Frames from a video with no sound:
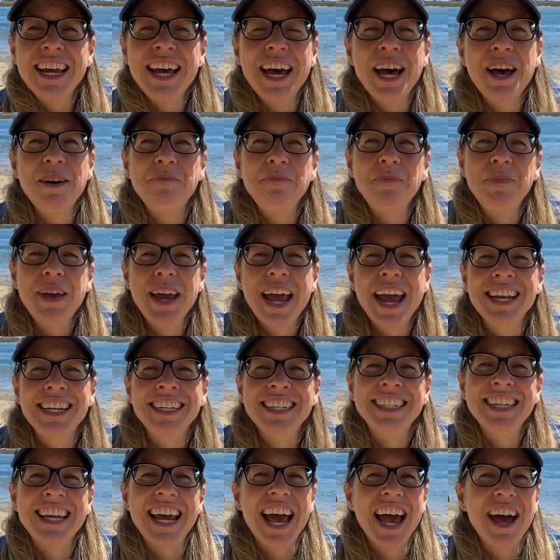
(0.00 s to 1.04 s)
up
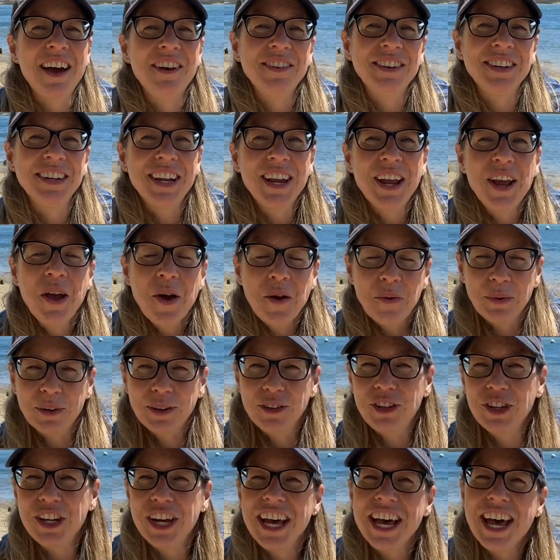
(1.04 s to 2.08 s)
and down.
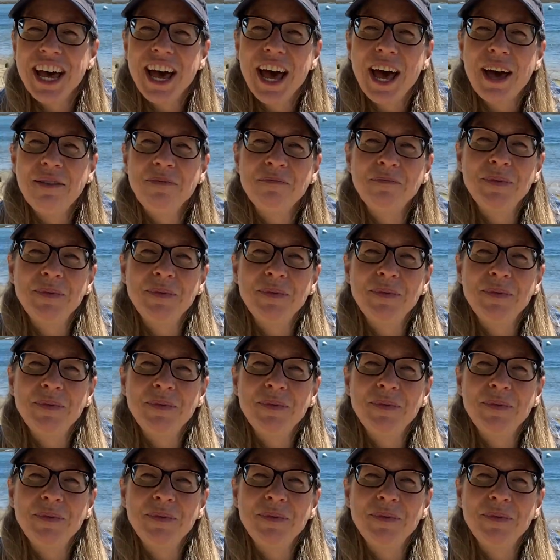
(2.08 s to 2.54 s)
We're jumping.